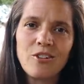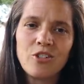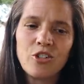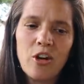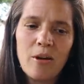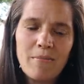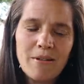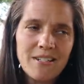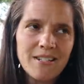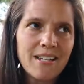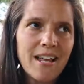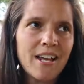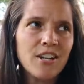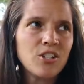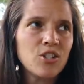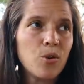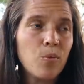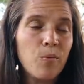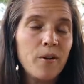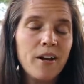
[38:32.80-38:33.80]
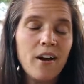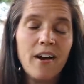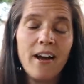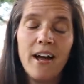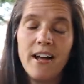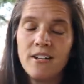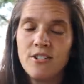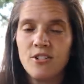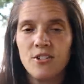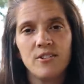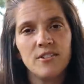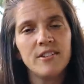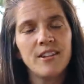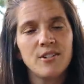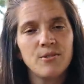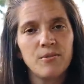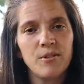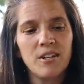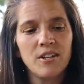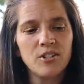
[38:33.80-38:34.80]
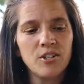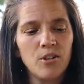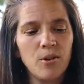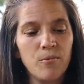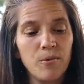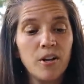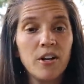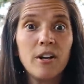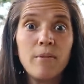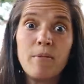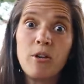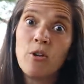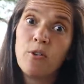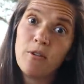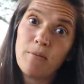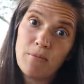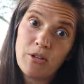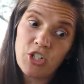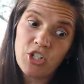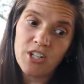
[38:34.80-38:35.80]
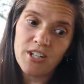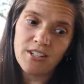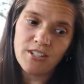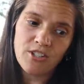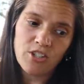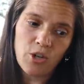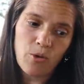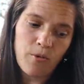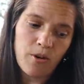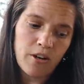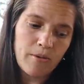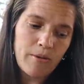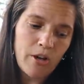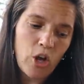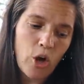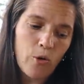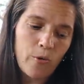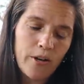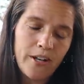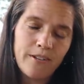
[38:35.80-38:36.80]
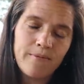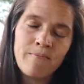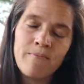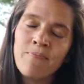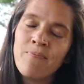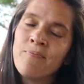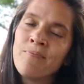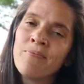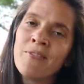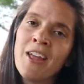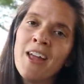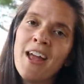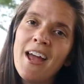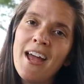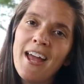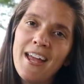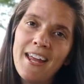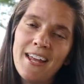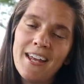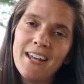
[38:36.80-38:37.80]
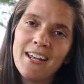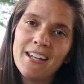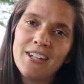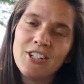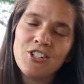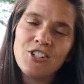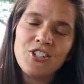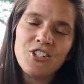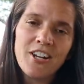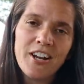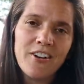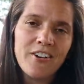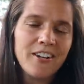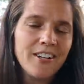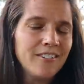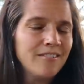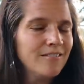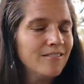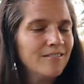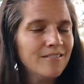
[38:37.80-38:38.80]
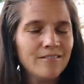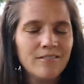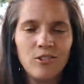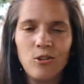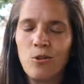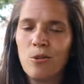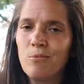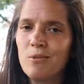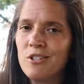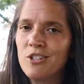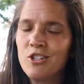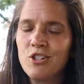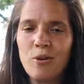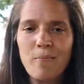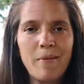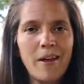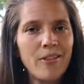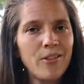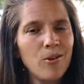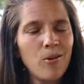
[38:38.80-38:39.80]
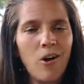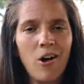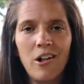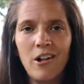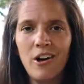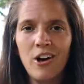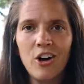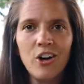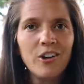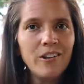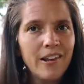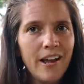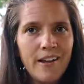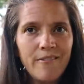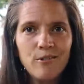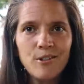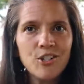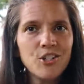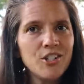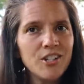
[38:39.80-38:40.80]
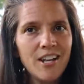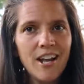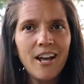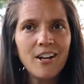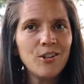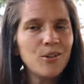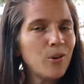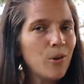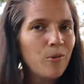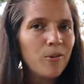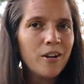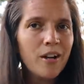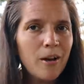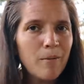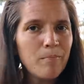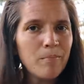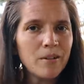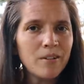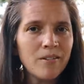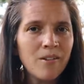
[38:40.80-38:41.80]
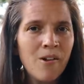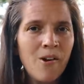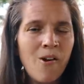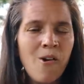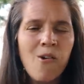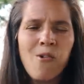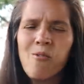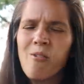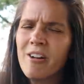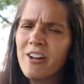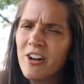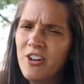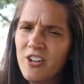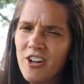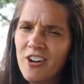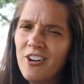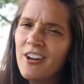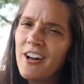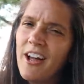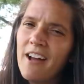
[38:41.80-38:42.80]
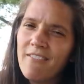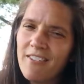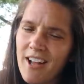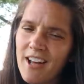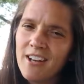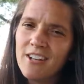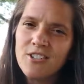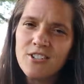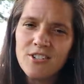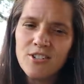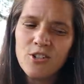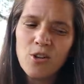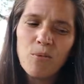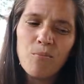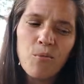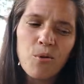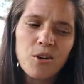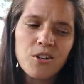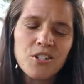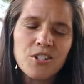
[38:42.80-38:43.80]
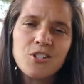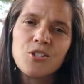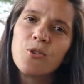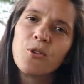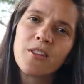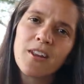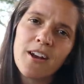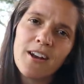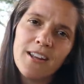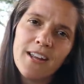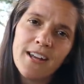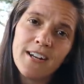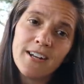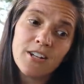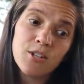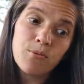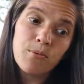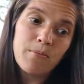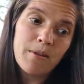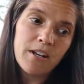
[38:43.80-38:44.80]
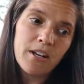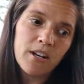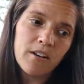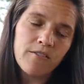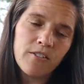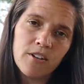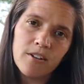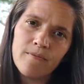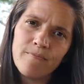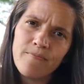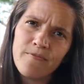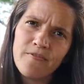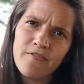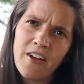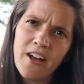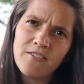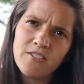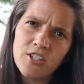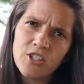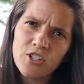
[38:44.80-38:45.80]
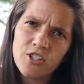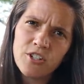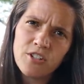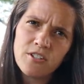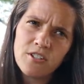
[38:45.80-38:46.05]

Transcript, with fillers: So I'm excited. So we are headed, so that's what you guys know, we're going to be going to Michigan. So we're going to be going and sharing. Lauren wants to show Matthew all her life, what she had growing up. And mm -hmm. like our younger half kind of know more just North Carolina because we've been here for five, six years.